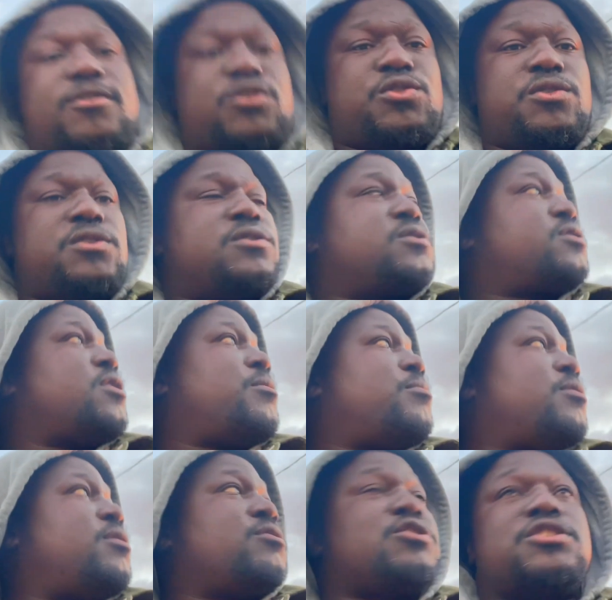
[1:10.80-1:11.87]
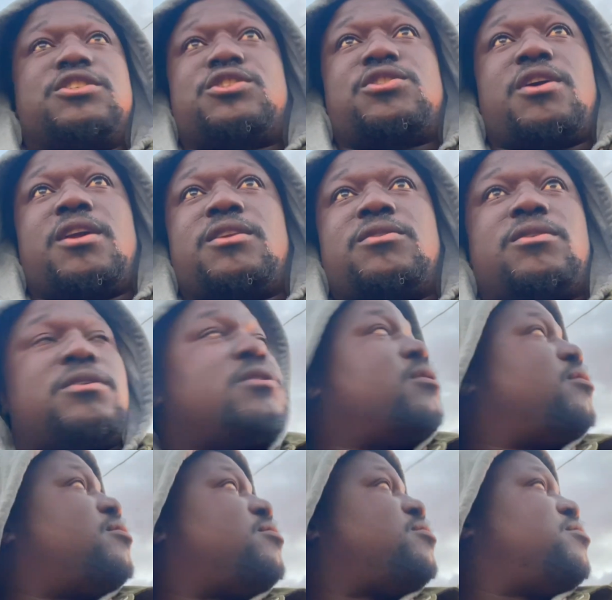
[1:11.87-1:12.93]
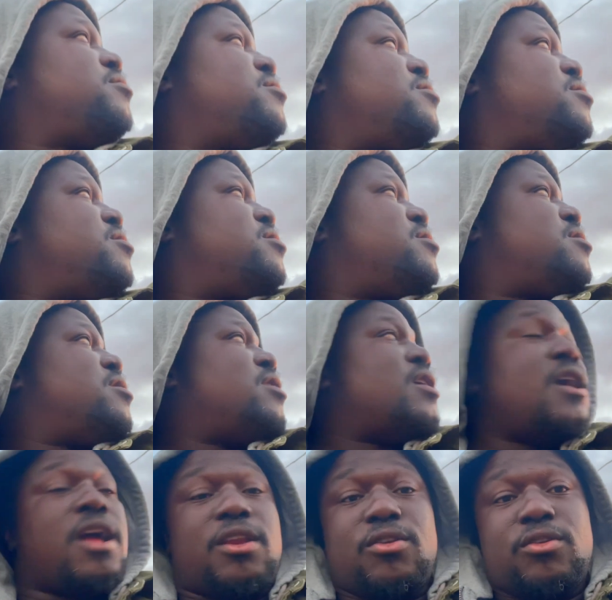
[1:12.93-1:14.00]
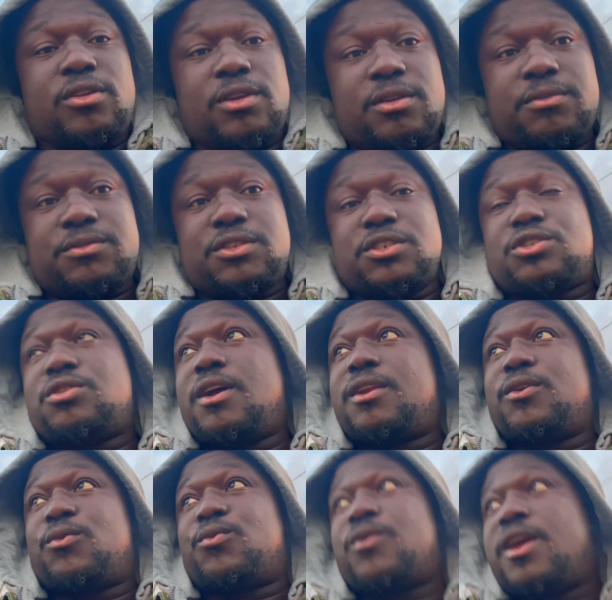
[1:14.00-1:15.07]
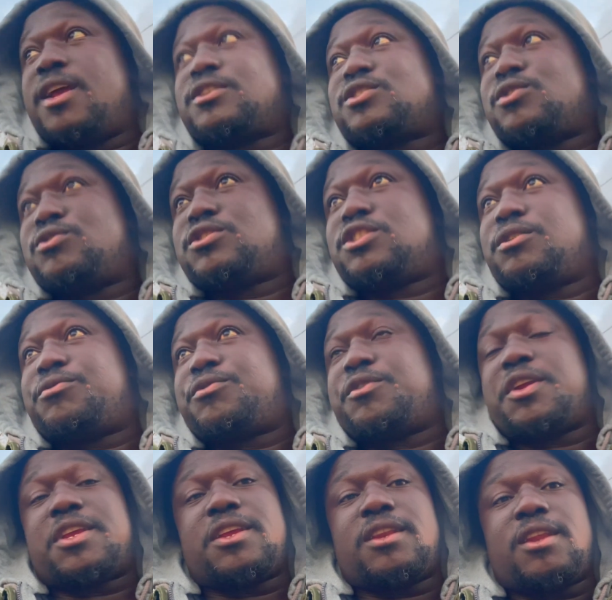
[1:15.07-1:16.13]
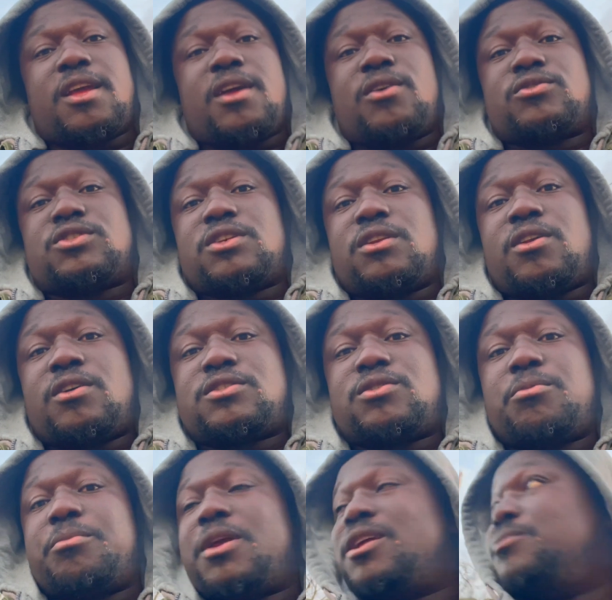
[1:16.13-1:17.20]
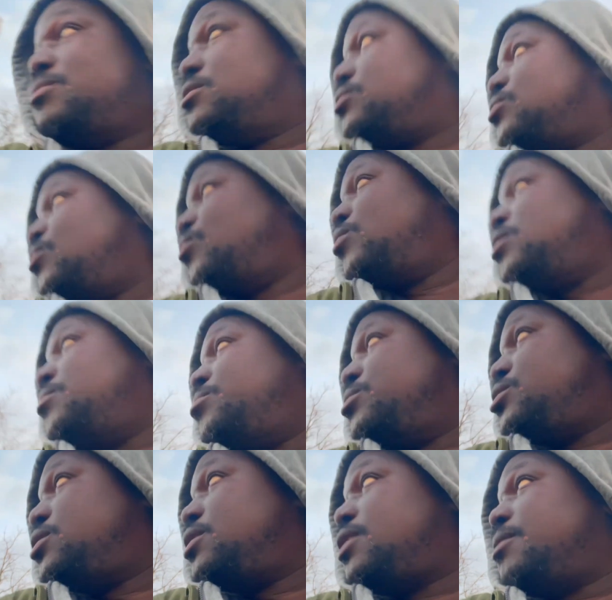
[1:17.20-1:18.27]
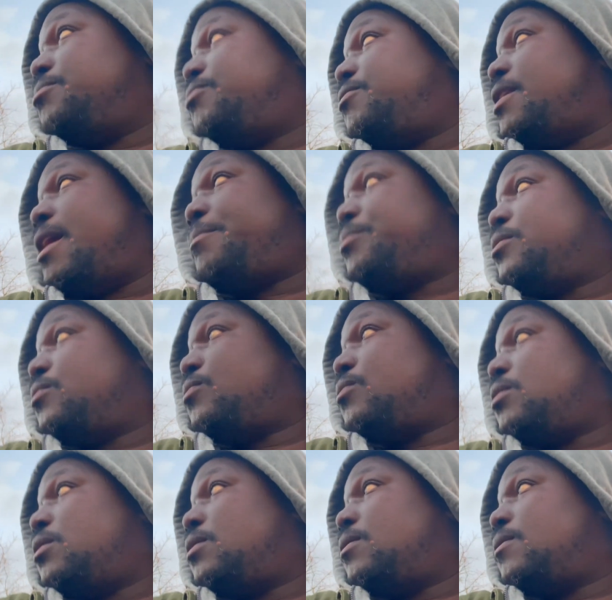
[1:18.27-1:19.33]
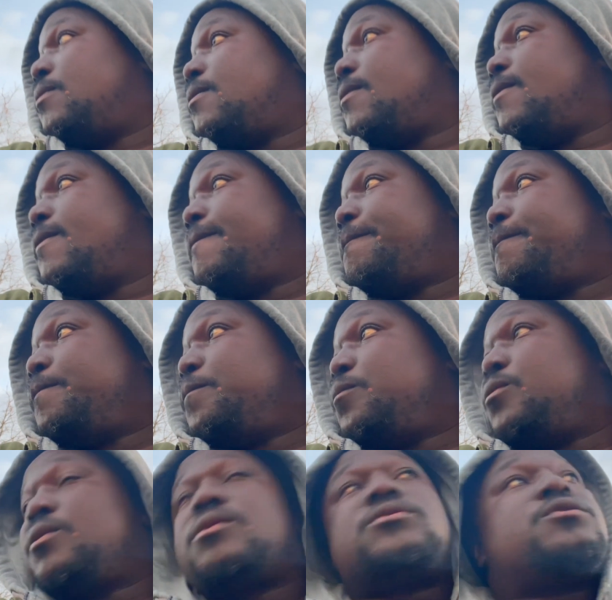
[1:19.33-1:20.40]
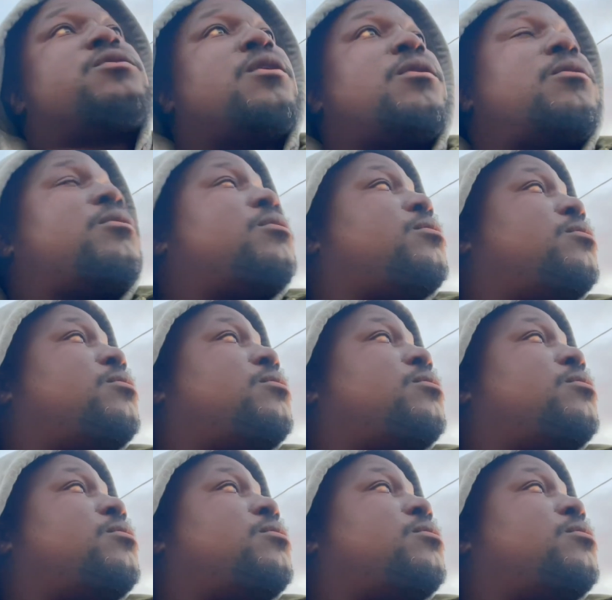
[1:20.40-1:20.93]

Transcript: tree or something. And she's trying to... I don't know if she's trying to rest or she's freaking out. Or she lost her babies or what. But she keep flapping around. So...